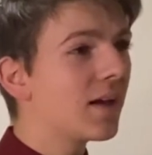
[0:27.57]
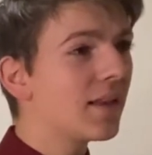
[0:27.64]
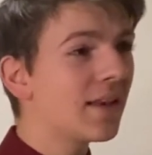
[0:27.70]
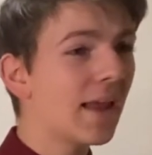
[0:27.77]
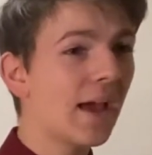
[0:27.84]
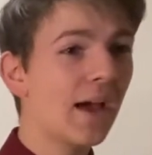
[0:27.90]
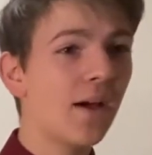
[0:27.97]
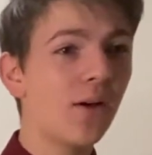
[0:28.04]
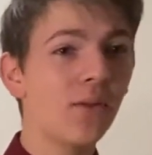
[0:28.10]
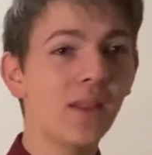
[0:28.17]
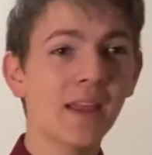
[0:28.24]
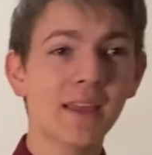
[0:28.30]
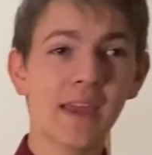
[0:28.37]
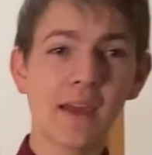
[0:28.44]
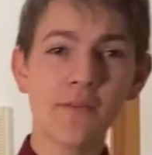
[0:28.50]
Now,
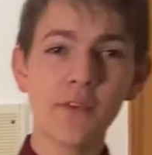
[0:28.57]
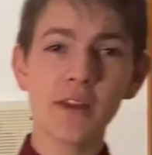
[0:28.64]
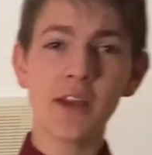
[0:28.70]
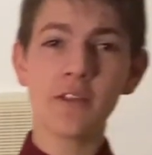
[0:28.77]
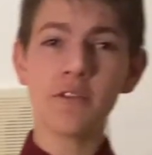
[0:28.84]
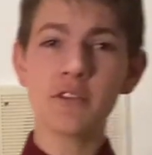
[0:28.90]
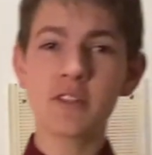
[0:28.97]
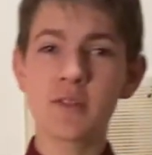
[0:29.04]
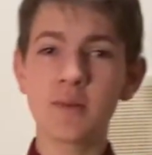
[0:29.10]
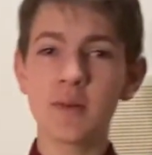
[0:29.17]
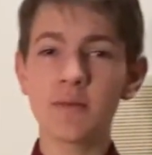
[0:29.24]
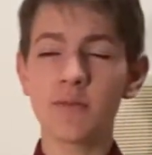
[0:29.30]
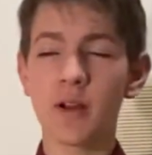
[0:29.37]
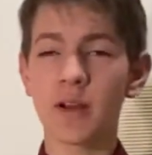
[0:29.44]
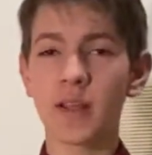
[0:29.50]
like every other
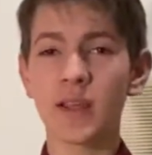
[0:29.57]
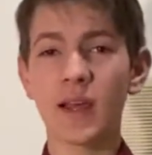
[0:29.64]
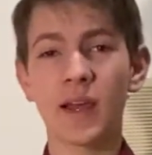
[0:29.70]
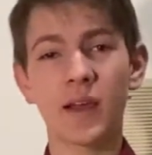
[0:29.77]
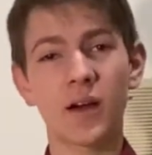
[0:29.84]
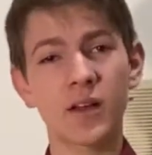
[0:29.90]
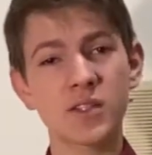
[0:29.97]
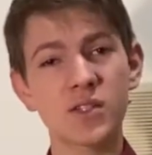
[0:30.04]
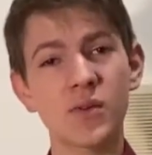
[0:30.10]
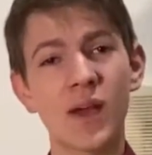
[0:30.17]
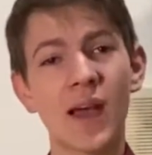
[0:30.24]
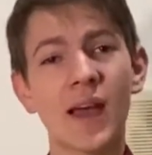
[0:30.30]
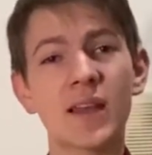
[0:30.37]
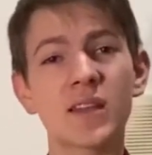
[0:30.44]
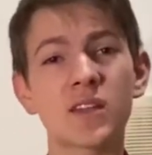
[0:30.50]
student running, I also
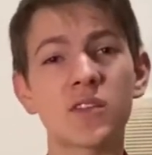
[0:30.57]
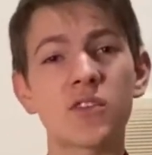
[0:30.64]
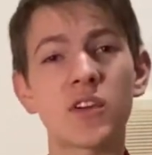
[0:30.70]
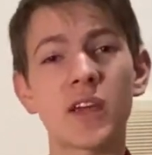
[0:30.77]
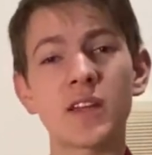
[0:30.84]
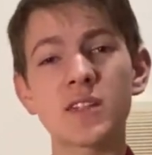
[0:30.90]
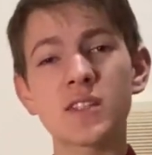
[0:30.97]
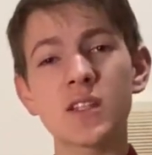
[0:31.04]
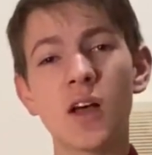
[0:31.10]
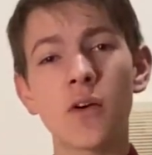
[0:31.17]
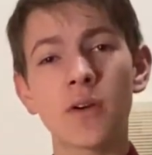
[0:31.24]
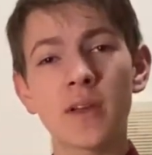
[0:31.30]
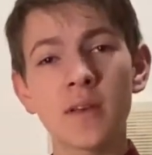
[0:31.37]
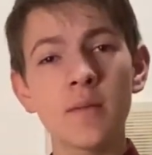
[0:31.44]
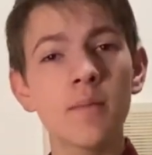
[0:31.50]
had to create a
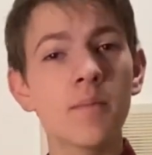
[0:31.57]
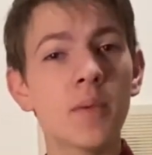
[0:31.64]
slogan,